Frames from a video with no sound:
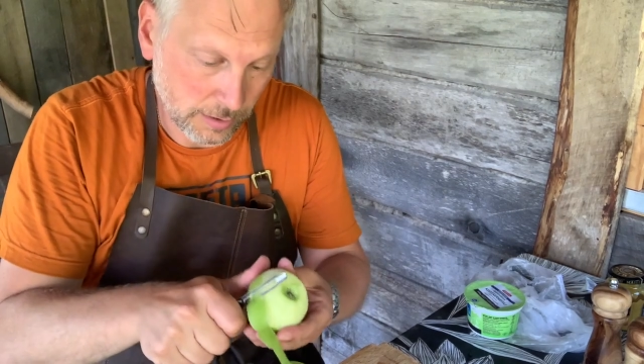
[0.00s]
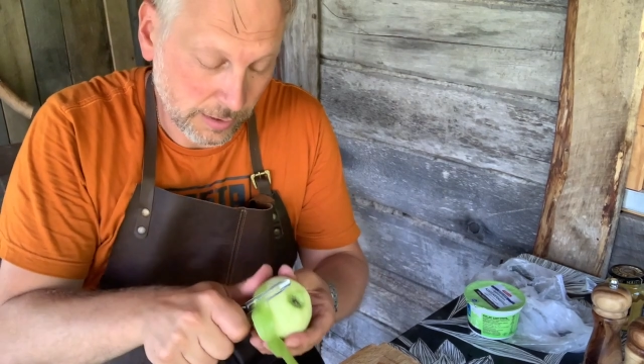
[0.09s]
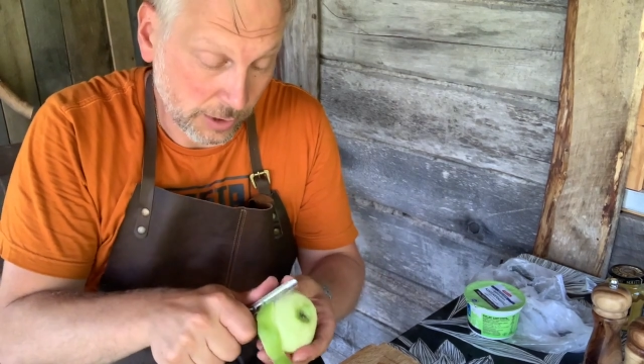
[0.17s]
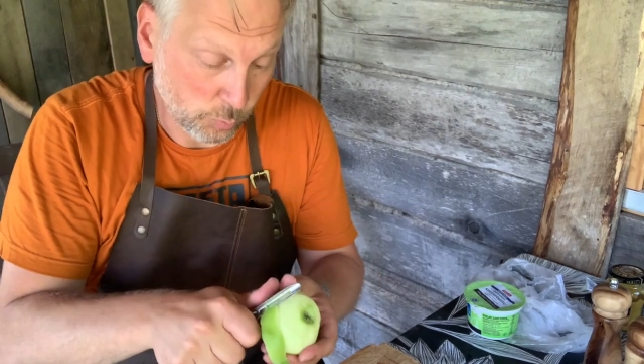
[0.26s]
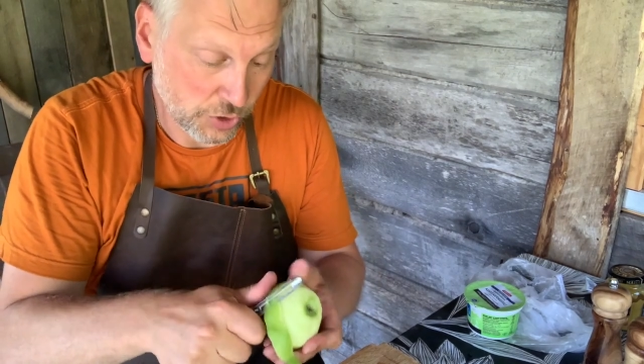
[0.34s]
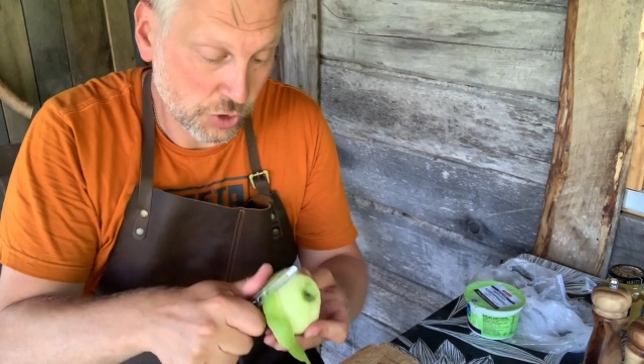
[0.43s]

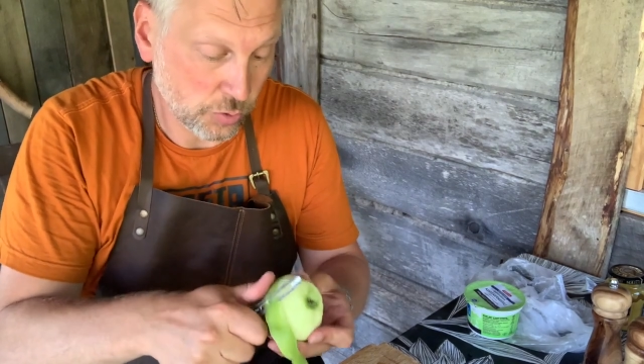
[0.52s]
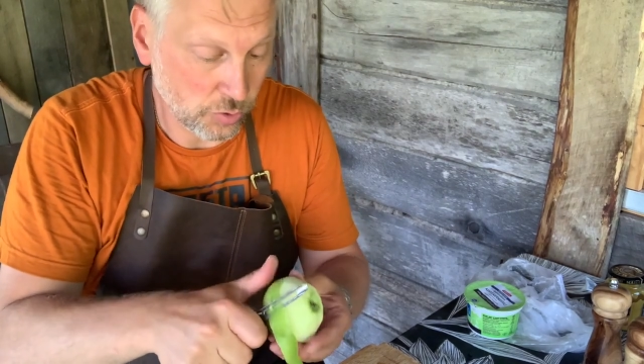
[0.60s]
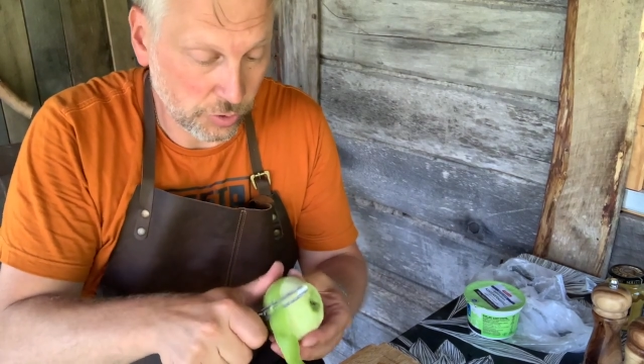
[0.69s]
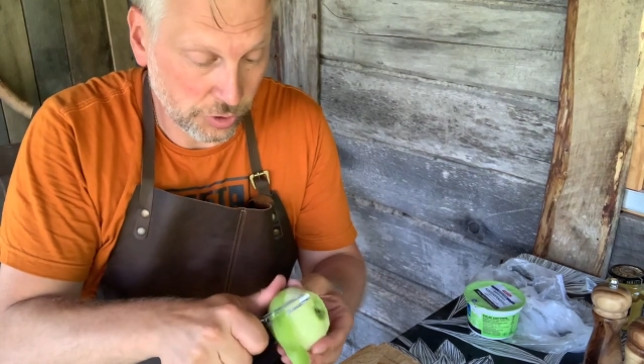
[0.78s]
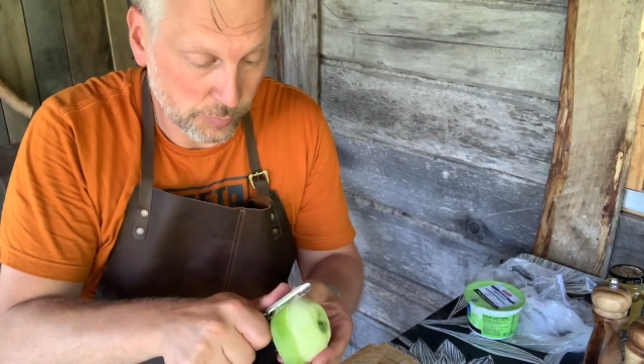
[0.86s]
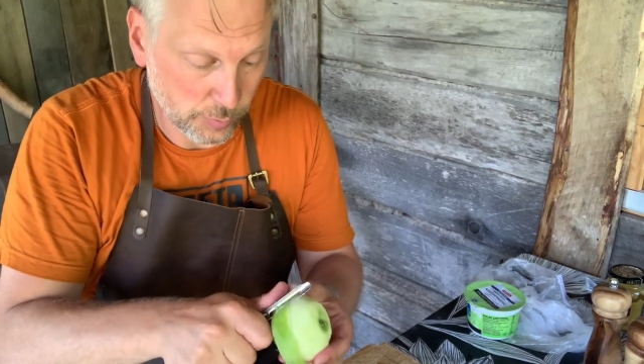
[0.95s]
in which
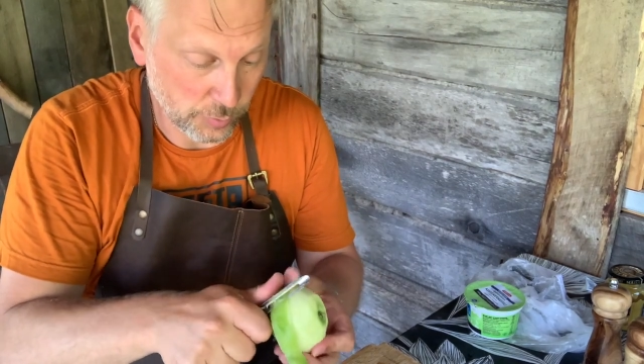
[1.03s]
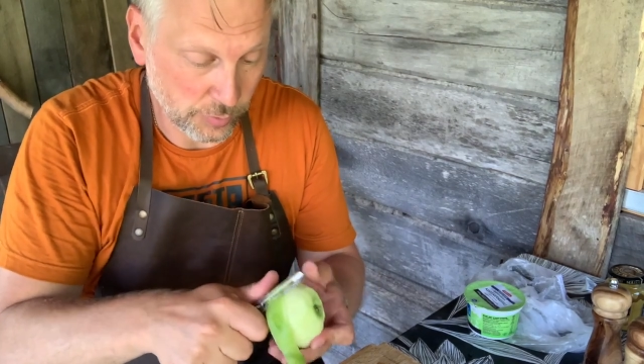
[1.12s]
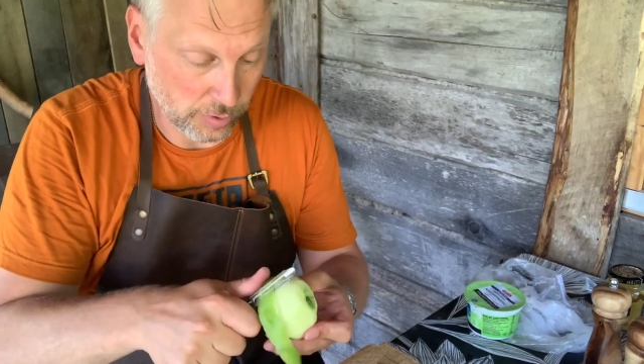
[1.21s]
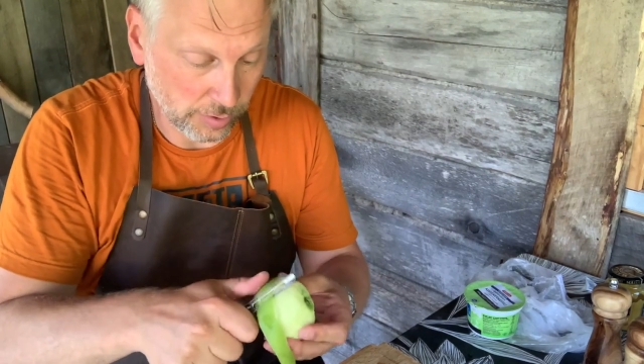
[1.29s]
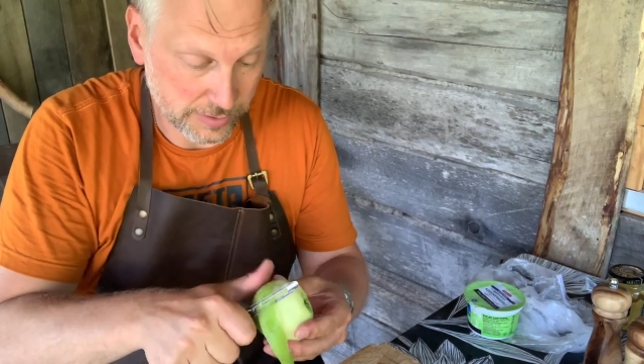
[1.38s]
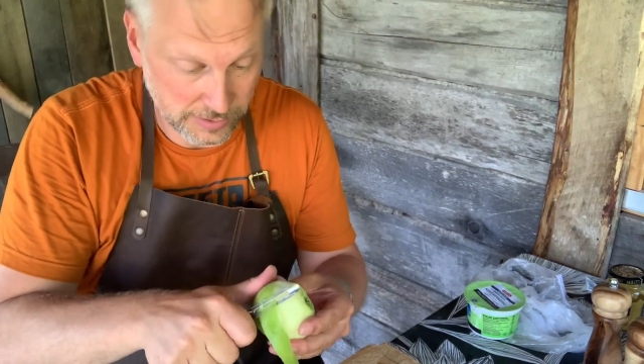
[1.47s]
order you put
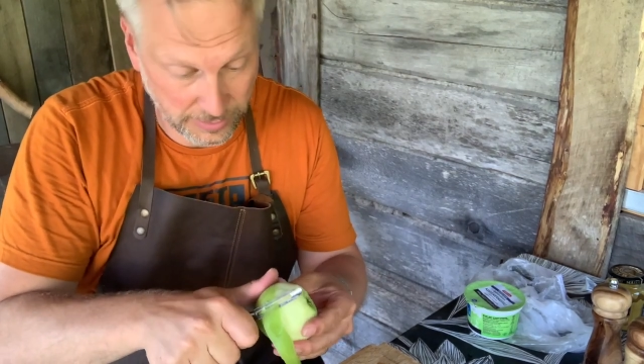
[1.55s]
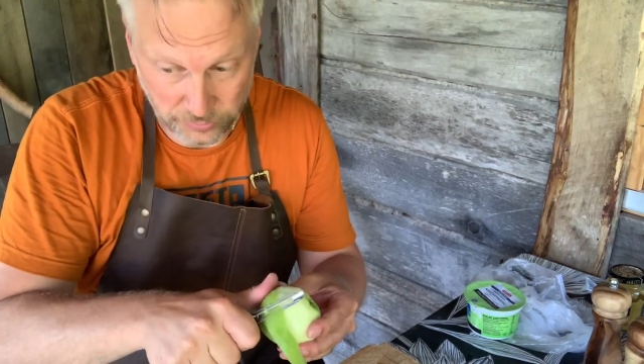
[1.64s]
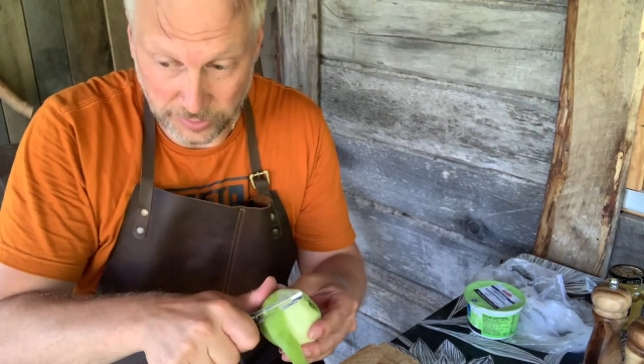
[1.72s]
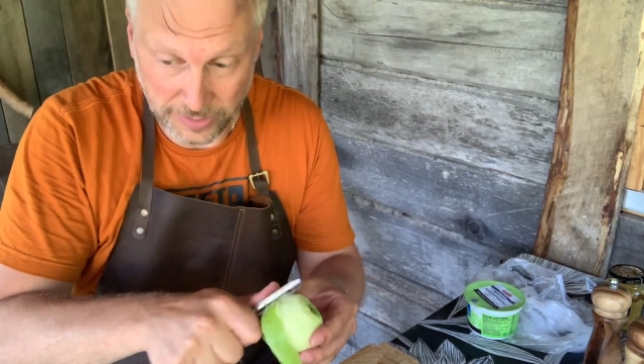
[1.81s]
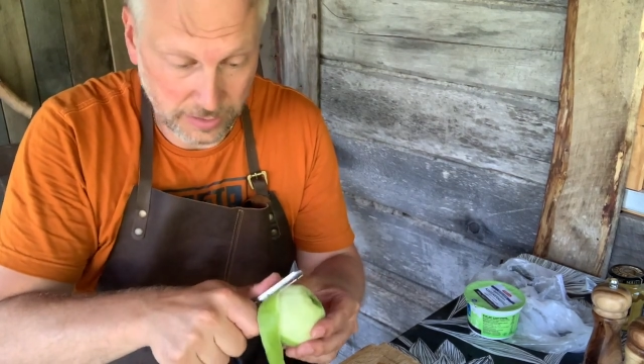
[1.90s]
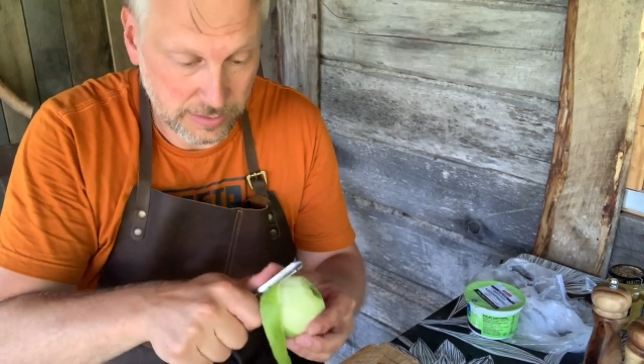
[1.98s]
all these
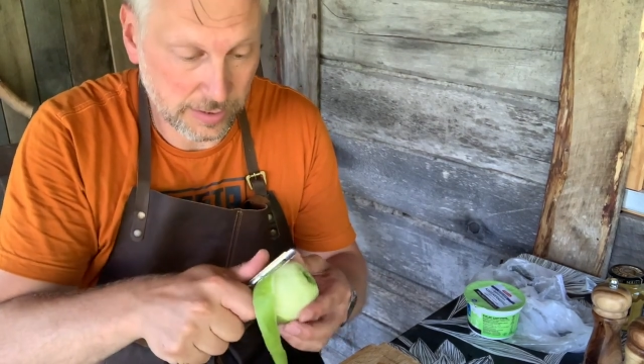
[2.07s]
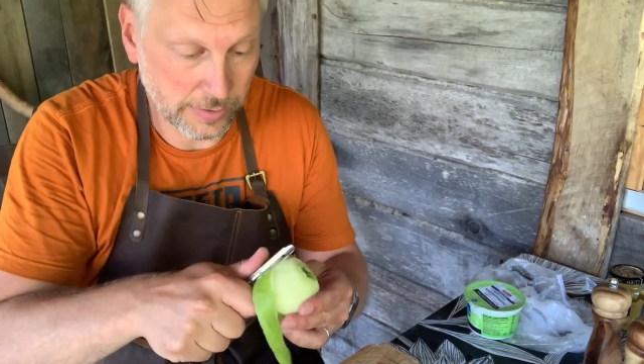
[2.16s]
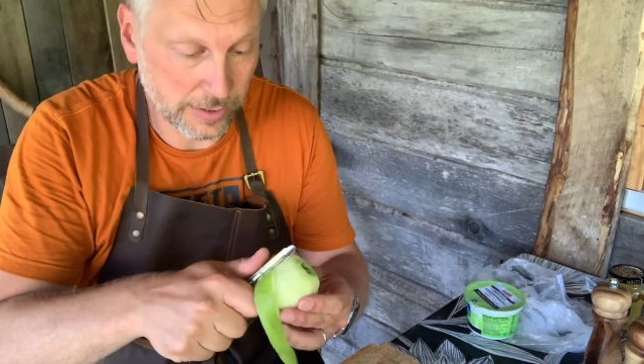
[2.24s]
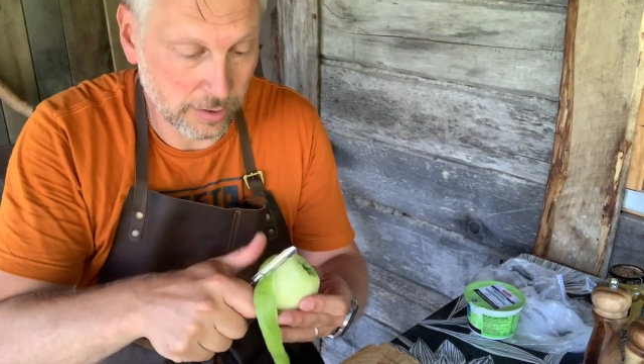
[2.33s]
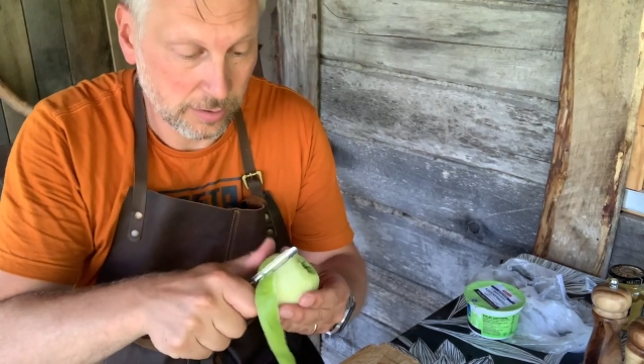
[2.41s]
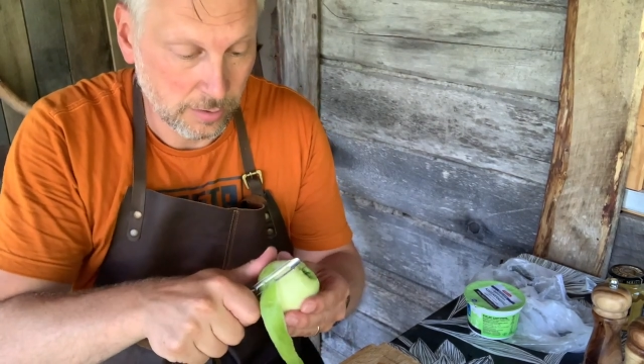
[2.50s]
ingredients in
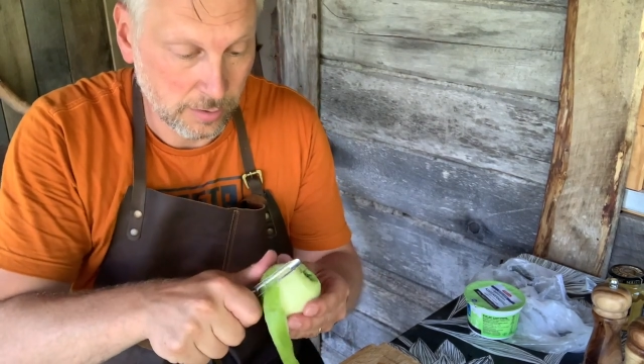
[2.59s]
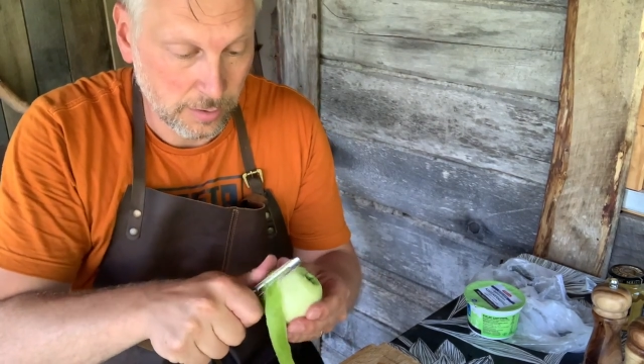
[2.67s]
there,